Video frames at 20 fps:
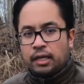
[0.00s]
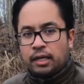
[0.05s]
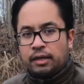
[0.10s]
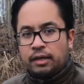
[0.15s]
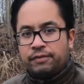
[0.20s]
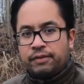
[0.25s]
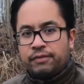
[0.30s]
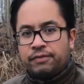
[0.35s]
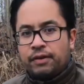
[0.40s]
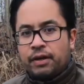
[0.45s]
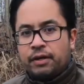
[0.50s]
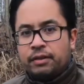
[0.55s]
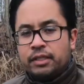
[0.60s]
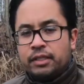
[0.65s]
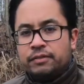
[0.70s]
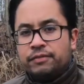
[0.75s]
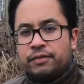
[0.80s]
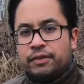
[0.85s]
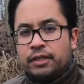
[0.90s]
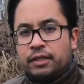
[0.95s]
If you found
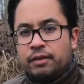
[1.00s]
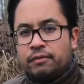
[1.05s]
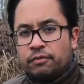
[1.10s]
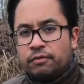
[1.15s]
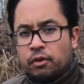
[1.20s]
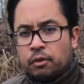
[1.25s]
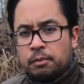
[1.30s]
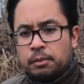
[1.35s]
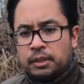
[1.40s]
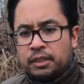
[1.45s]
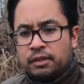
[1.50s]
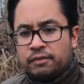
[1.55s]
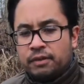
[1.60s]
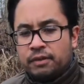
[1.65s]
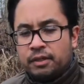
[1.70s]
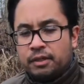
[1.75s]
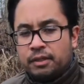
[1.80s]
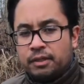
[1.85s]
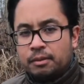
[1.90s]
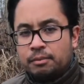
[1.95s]
this video informative,
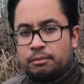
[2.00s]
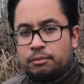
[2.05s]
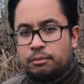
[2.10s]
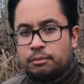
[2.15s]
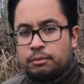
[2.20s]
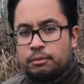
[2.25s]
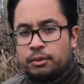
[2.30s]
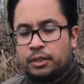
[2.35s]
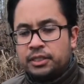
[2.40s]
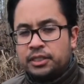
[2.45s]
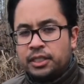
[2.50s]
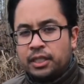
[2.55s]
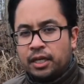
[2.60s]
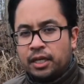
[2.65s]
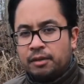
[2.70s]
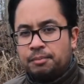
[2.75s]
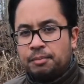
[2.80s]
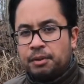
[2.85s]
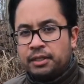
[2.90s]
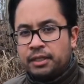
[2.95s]
press the
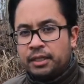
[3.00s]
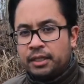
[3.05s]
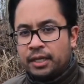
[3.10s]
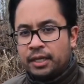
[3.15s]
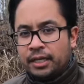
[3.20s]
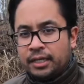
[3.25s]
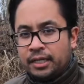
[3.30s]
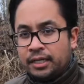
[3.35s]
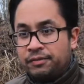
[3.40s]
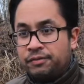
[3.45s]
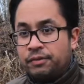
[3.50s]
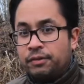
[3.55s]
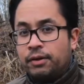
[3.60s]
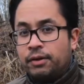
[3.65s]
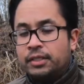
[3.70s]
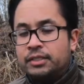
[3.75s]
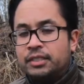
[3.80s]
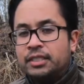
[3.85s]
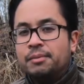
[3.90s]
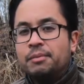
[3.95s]
like button, and if you
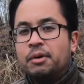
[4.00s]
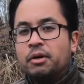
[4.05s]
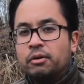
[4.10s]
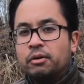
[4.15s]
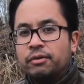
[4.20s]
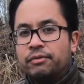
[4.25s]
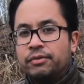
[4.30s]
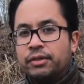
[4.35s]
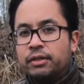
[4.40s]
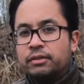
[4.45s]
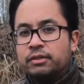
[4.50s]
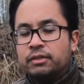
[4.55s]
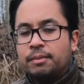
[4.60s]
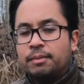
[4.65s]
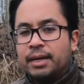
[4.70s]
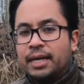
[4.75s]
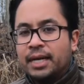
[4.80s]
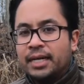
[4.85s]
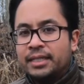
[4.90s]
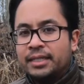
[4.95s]
want to see more reviews of
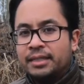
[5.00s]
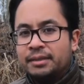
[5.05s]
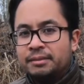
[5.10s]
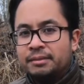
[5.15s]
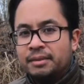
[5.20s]
mine,